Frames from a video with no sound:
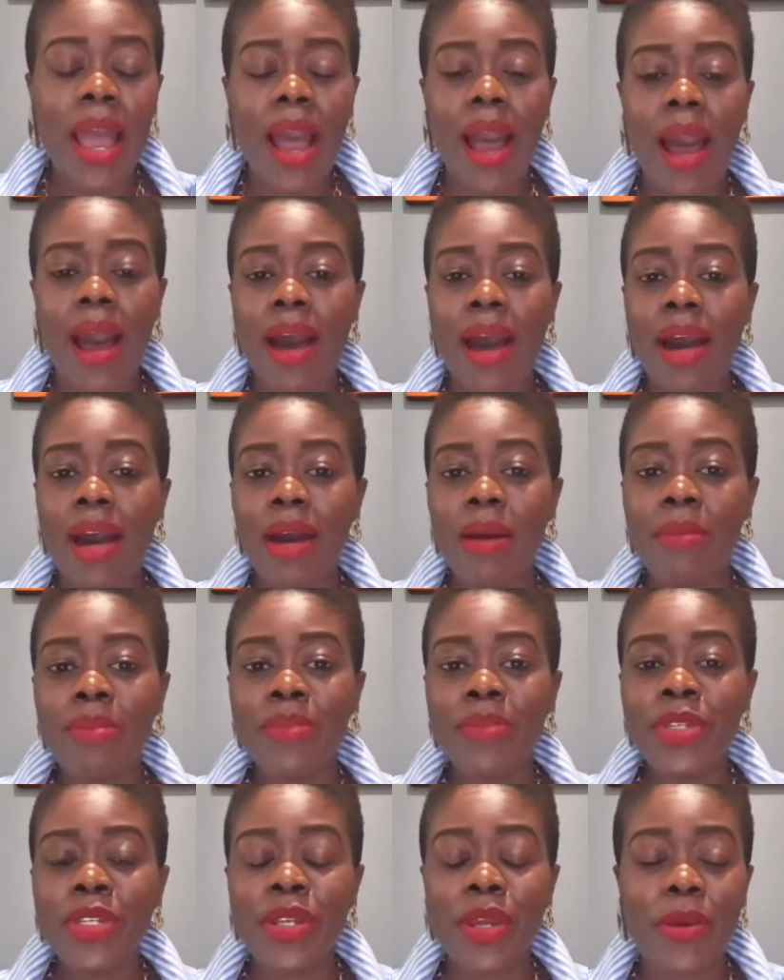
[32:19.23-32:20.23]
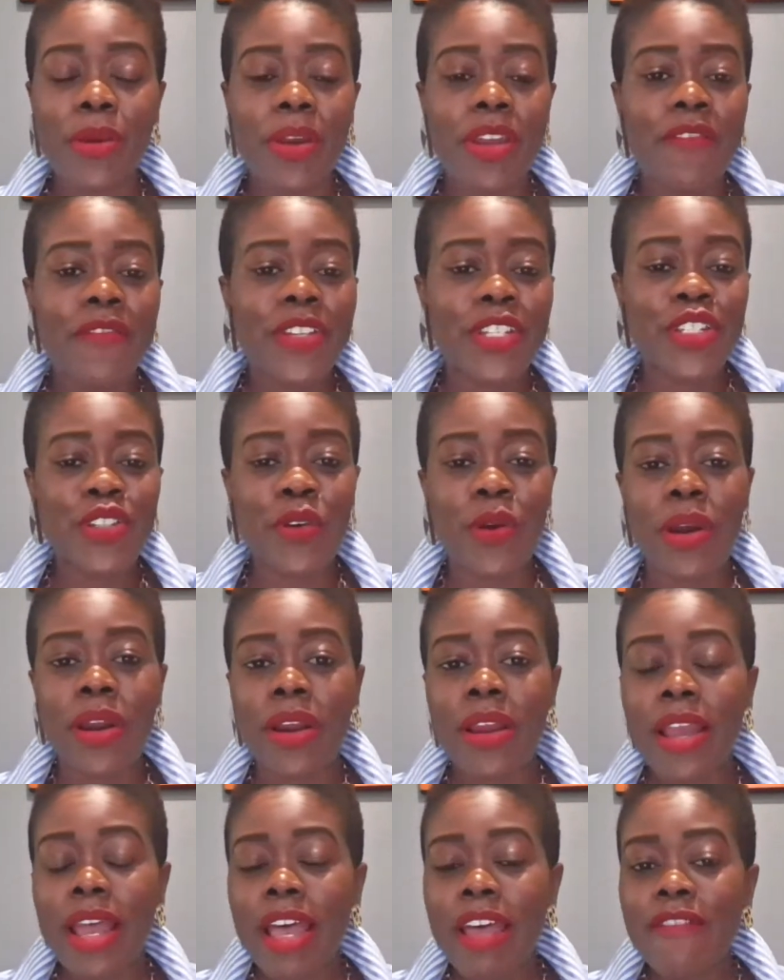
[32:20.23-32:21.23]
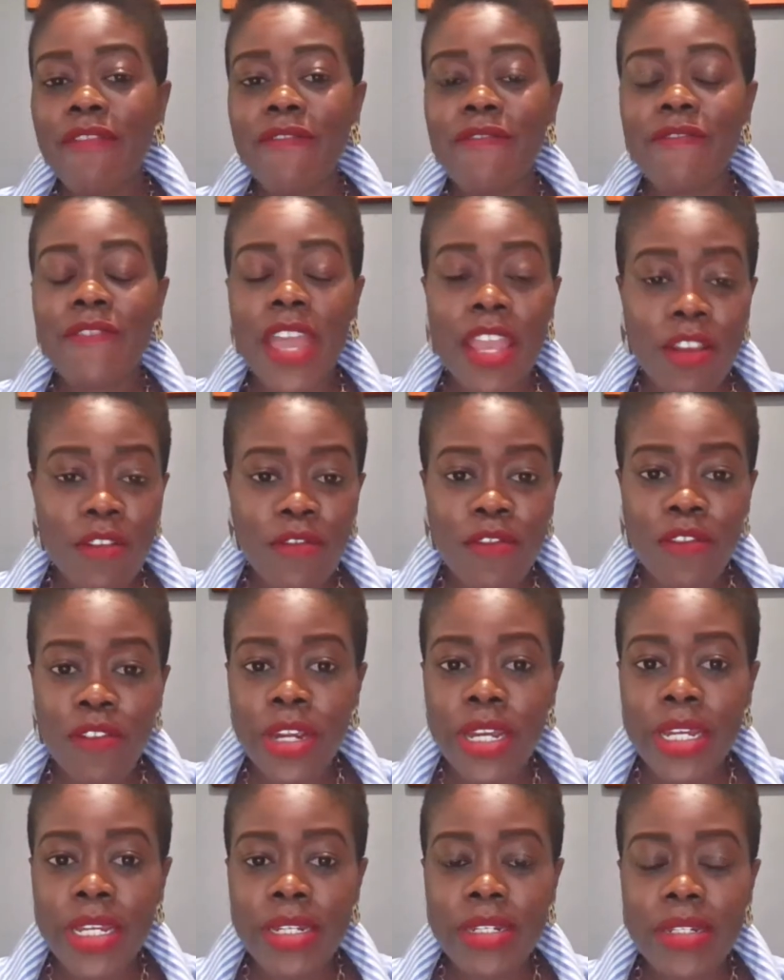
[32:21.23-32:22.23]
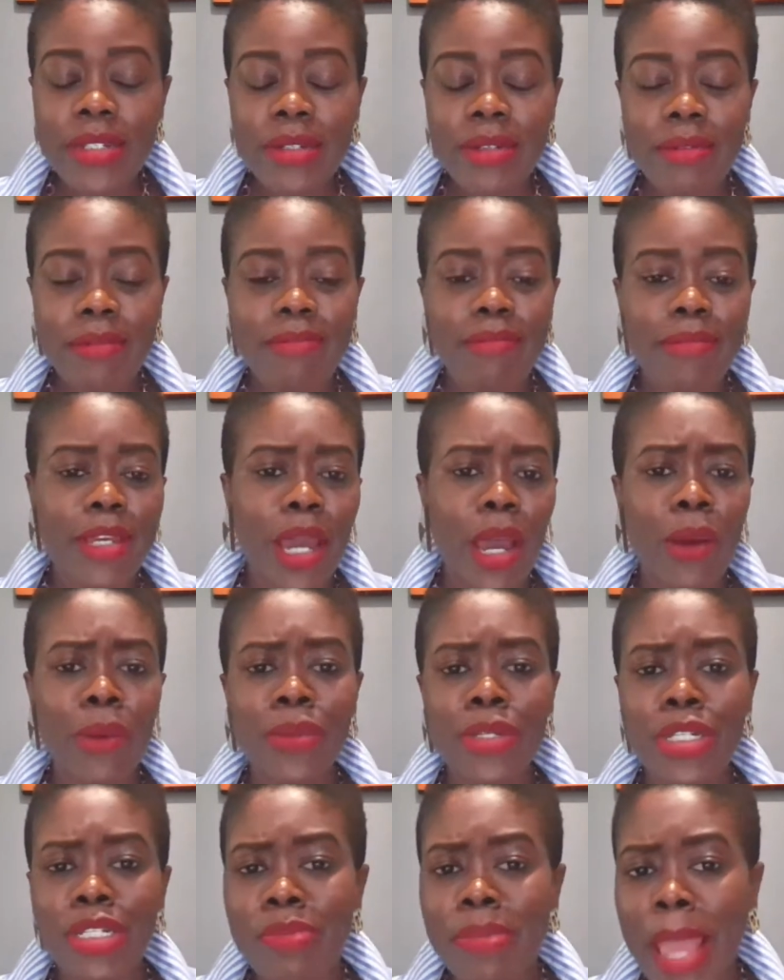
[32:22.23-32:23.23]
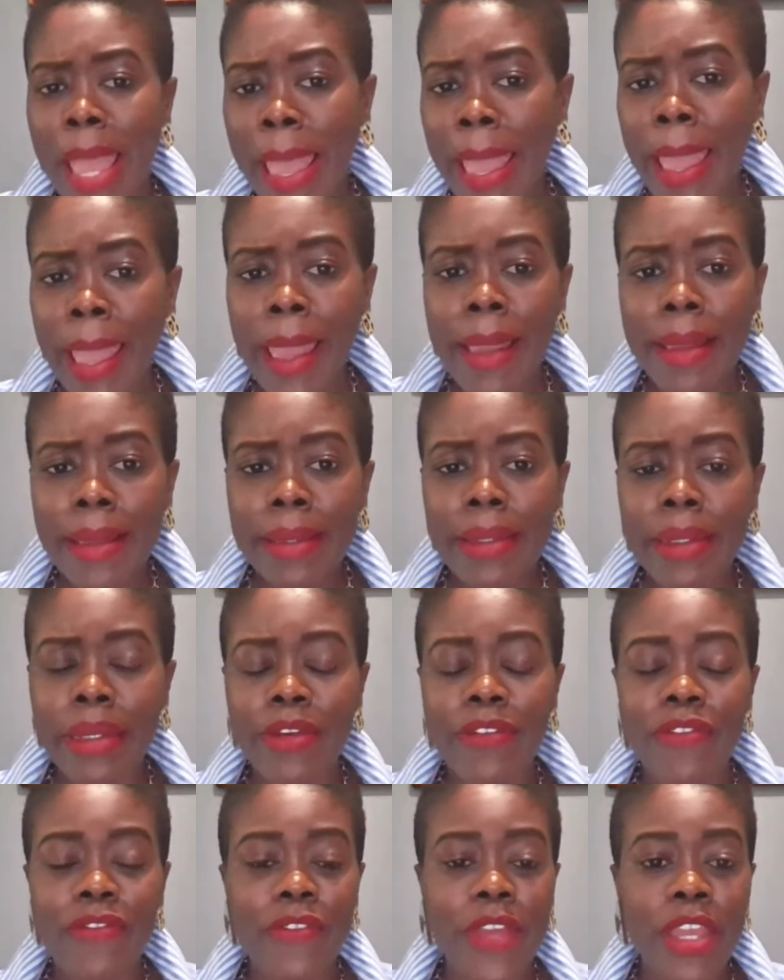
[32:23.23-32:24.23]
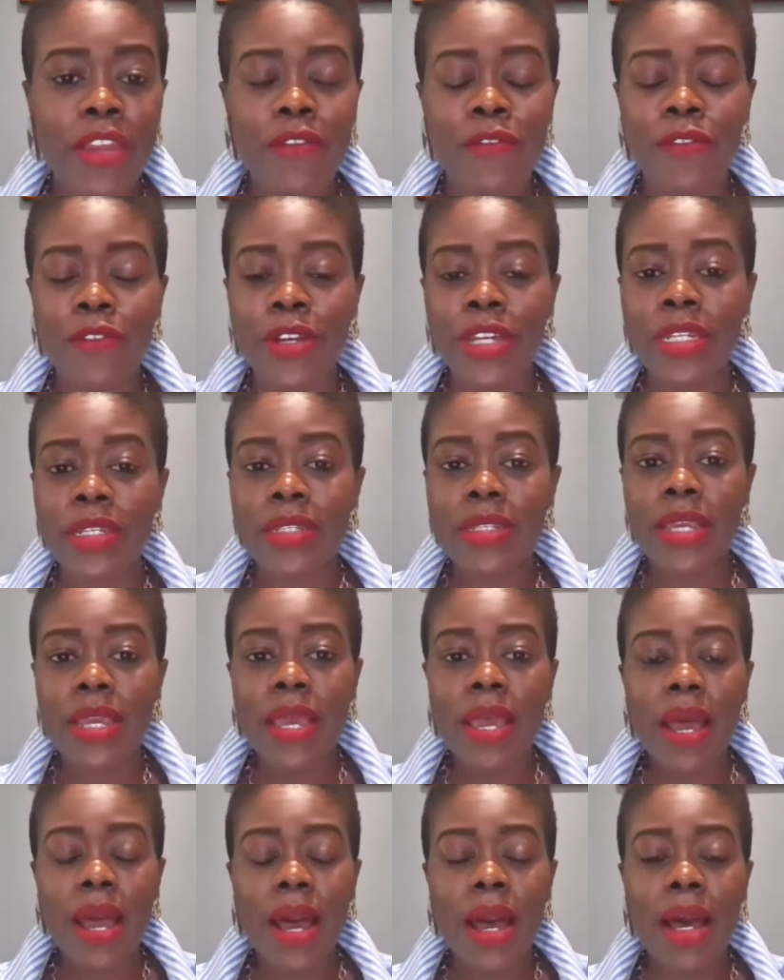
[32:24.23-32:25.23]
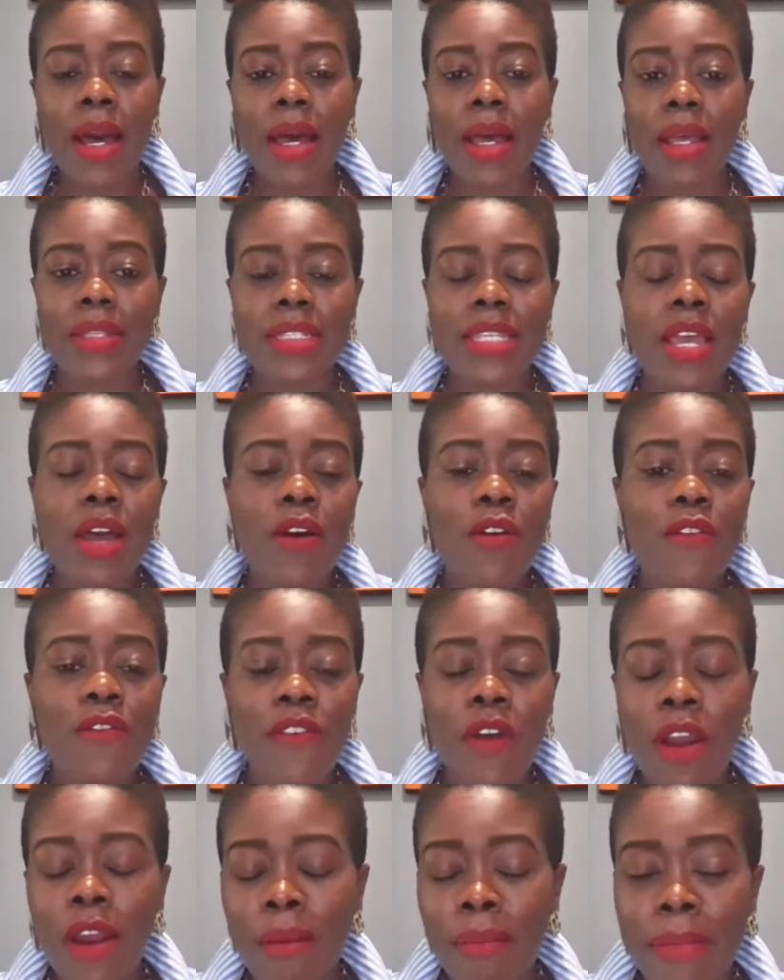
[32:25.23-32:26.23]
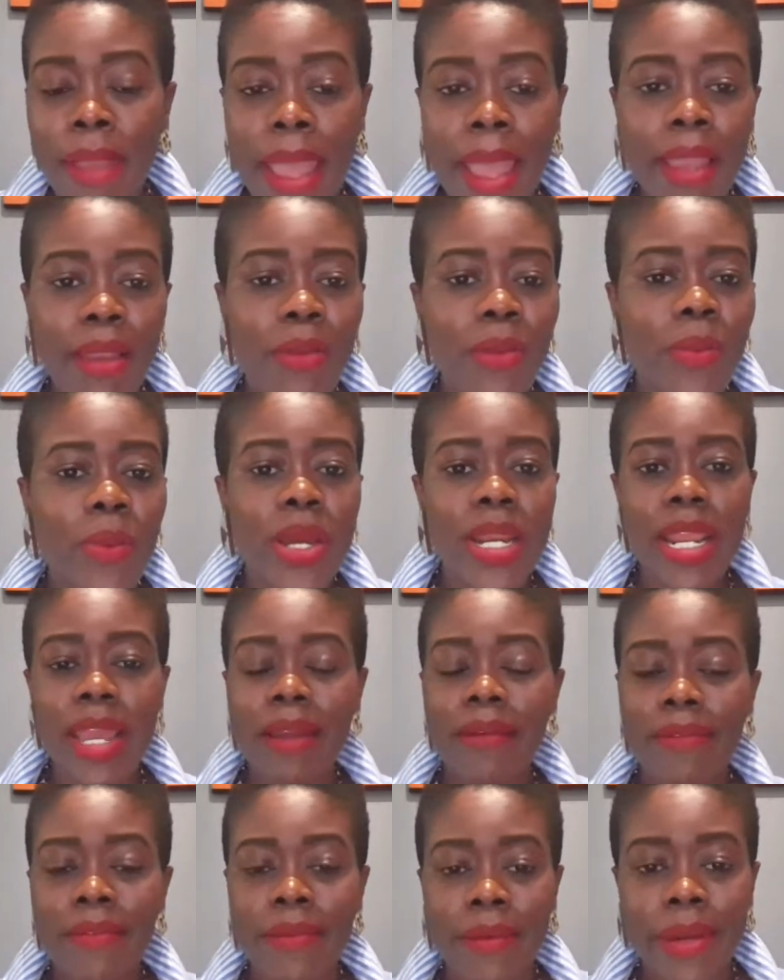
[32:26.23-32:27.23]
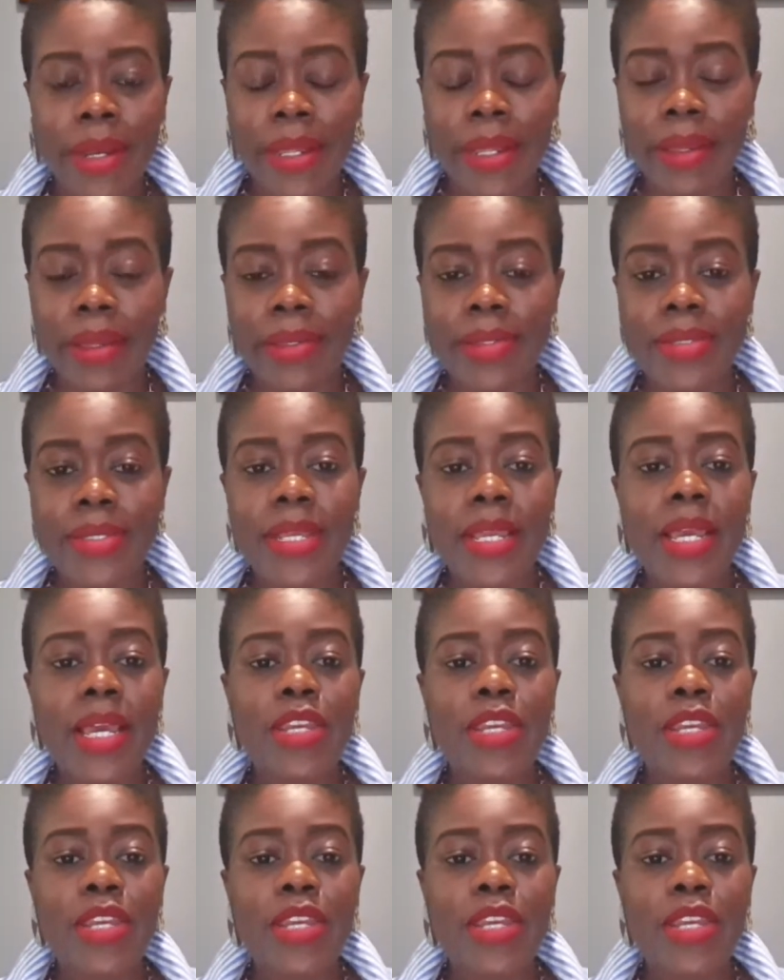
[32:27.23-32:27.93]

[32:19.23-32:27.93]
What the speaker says: you know, if it's your favorite Coach bag, your favorite Telfar bag, whatever it is,